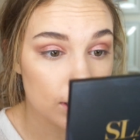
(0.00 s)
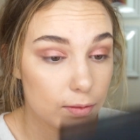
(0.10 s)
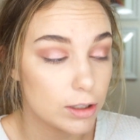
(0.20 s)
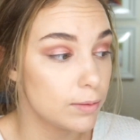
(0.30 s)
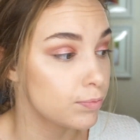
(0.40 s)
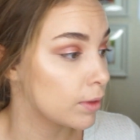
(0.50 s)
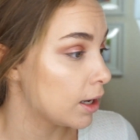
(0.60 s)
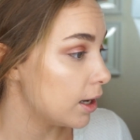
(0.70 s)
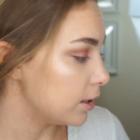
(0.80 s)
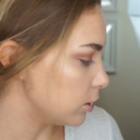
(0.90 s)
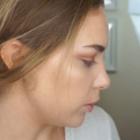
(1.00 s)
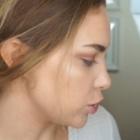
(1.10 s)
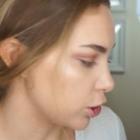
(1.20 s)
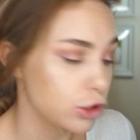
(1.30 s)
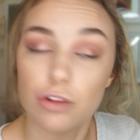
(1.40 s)
whatever. And they're
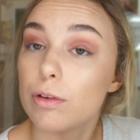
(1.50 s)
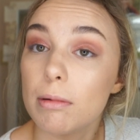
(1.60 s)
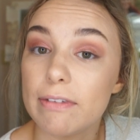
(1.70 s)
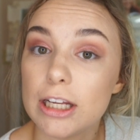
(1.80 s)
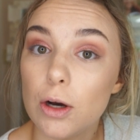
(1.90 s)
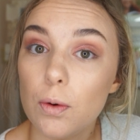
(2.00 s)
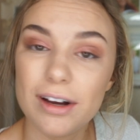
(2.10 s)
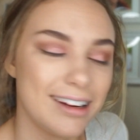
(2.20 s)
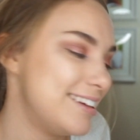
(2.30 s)
always like, did you film a video?